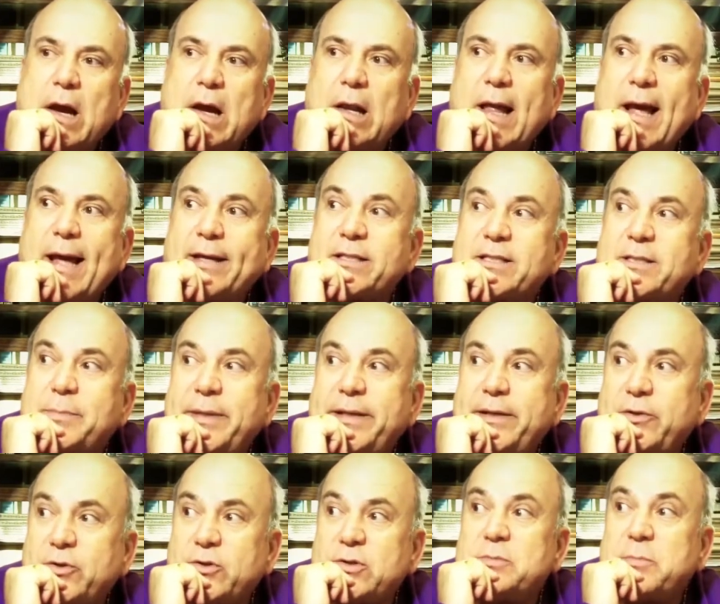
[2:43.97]
A lot of
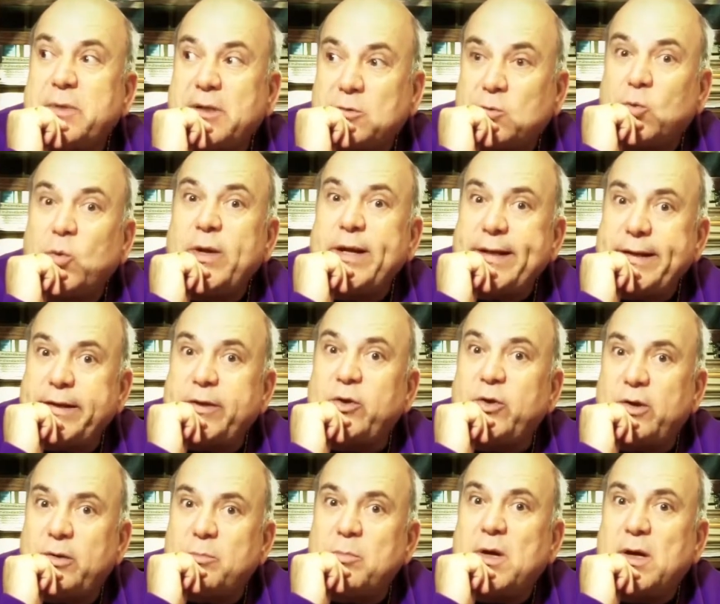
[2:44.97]
speakers make really
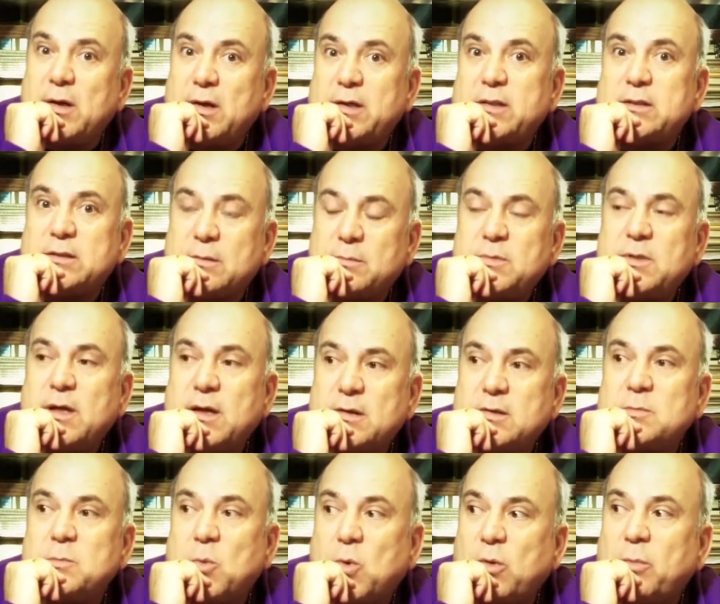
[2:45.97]
good money,
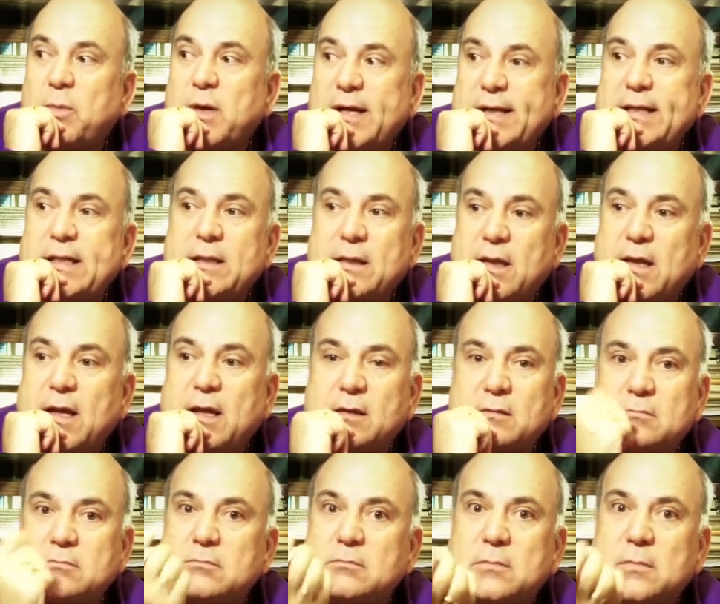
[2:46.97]
sometimes more money
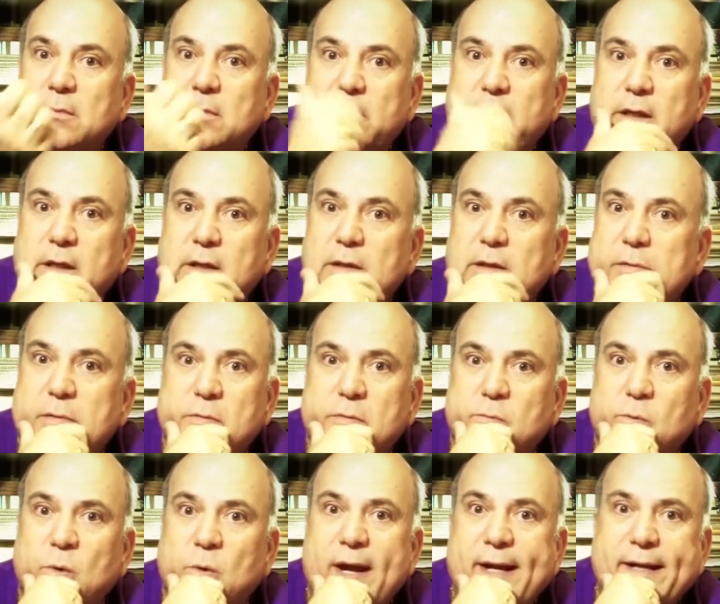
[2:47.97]
than the
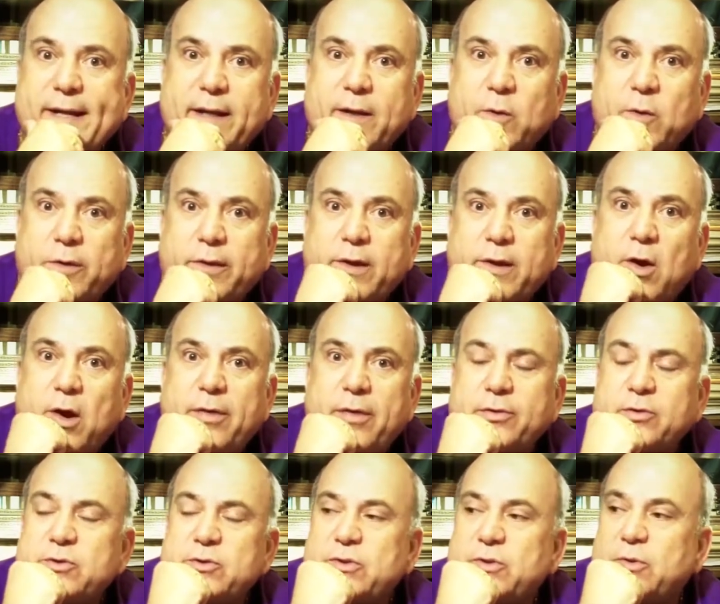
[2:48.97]
writing or the
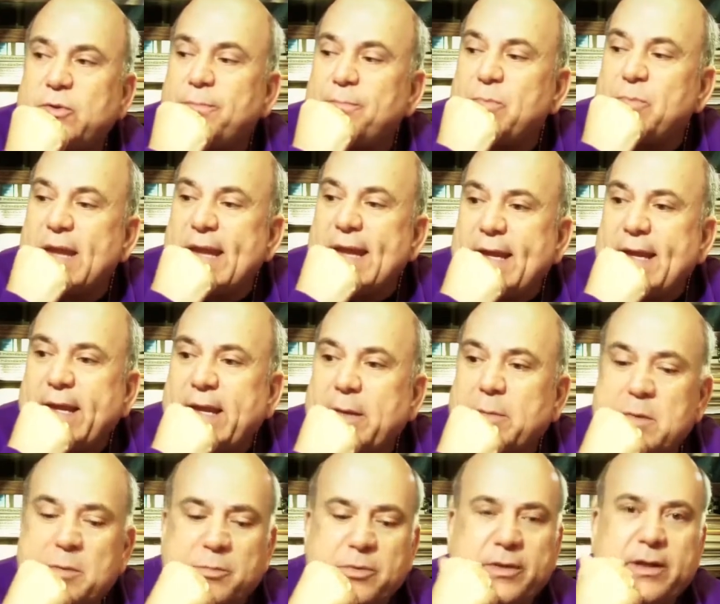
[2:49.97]
authors do. And
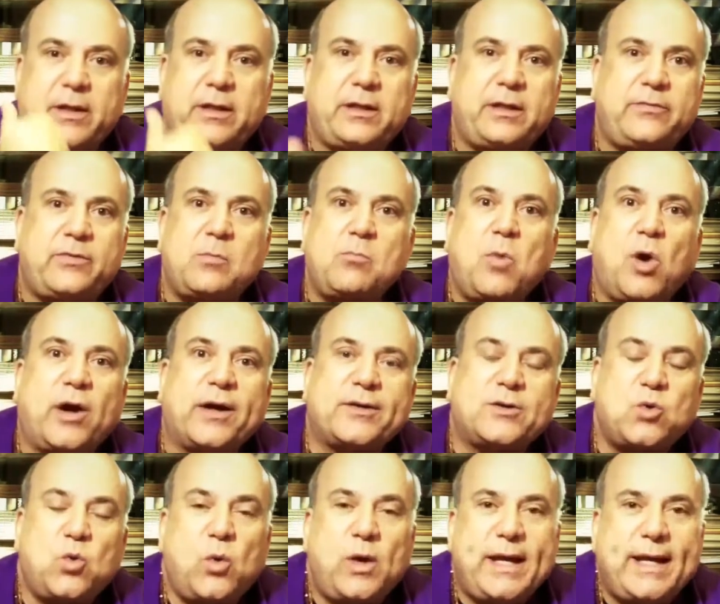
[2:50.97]
I remember that even
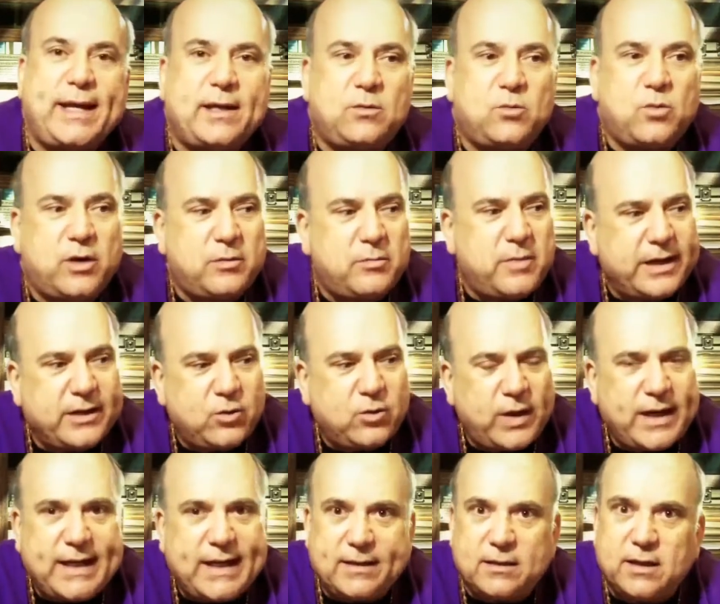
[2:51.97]
Mark Twain, one of my
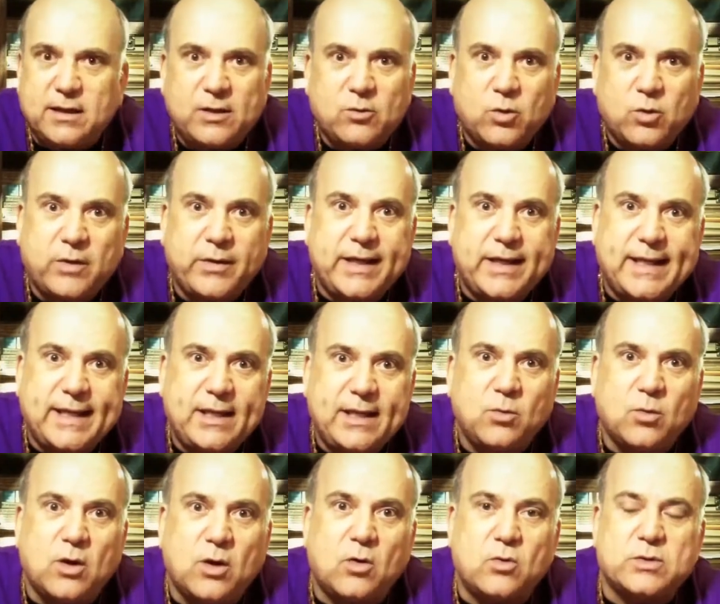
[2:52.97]
great literary
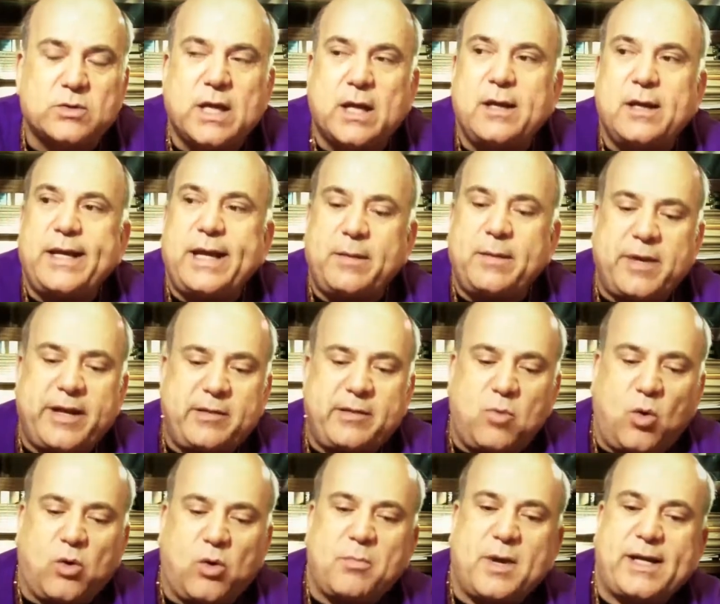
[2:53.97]
heroes, he
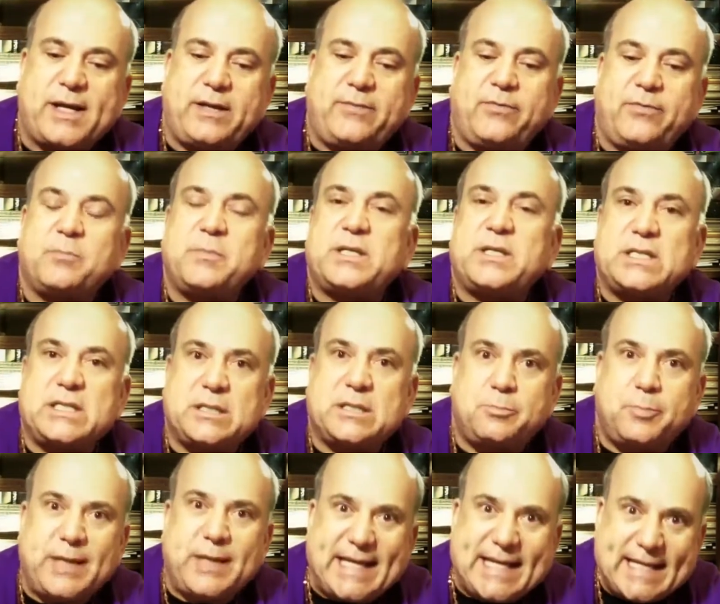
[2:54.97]
made more money from his
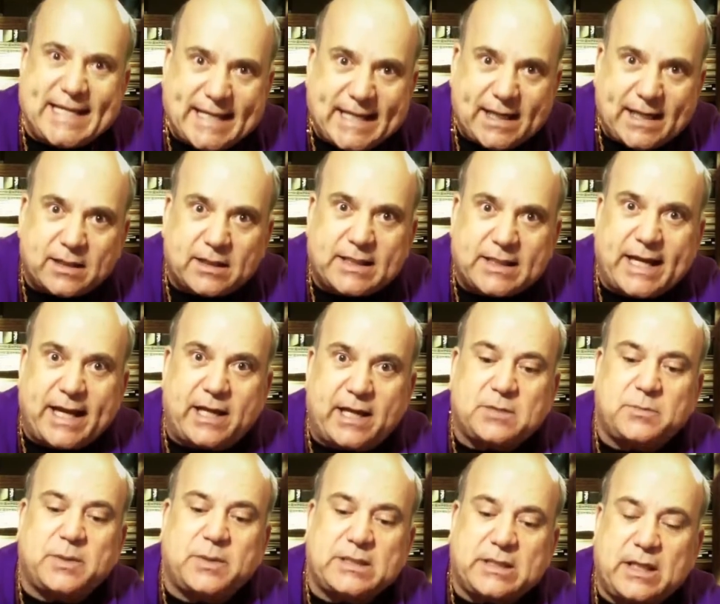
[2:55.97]
speaking
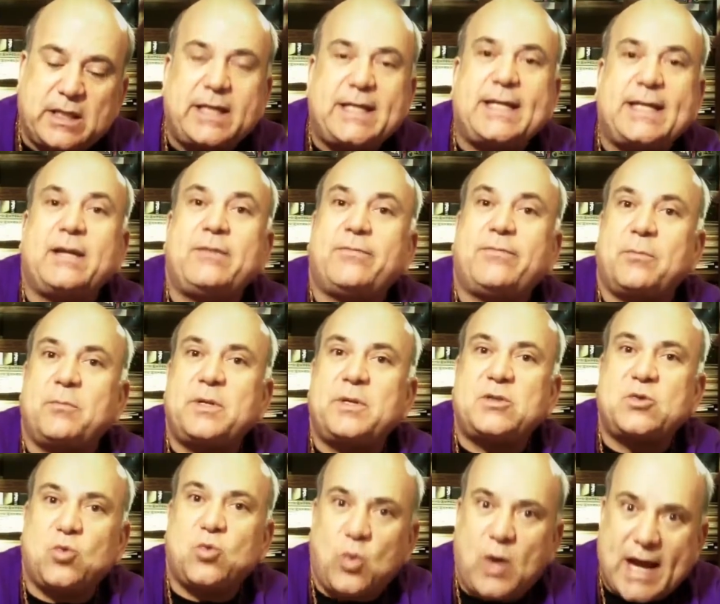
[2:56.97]
engagements than he did from
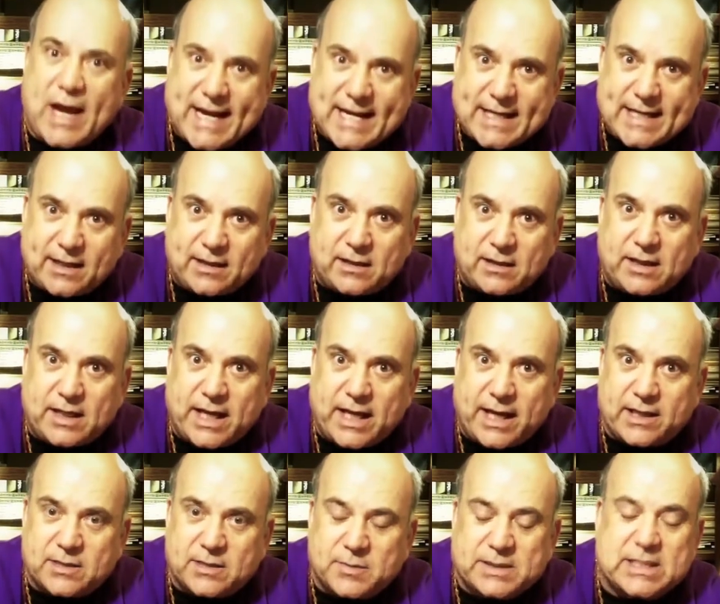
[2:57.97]
his writing
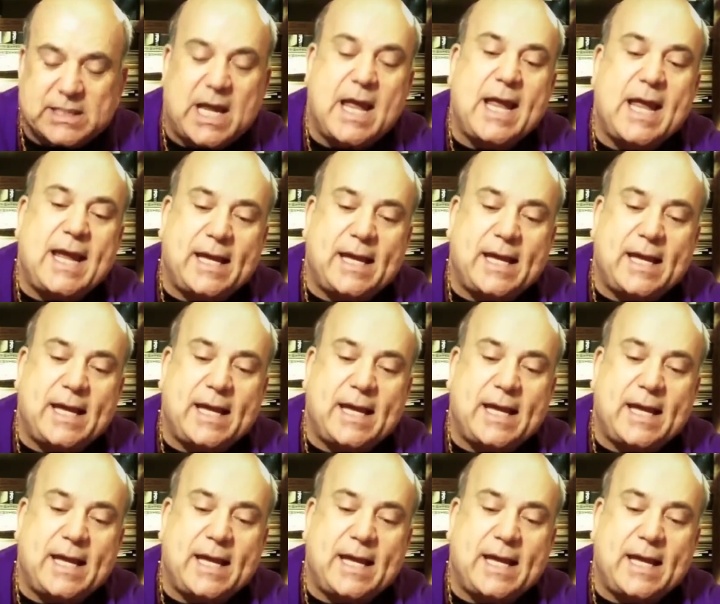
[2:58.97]
engagements.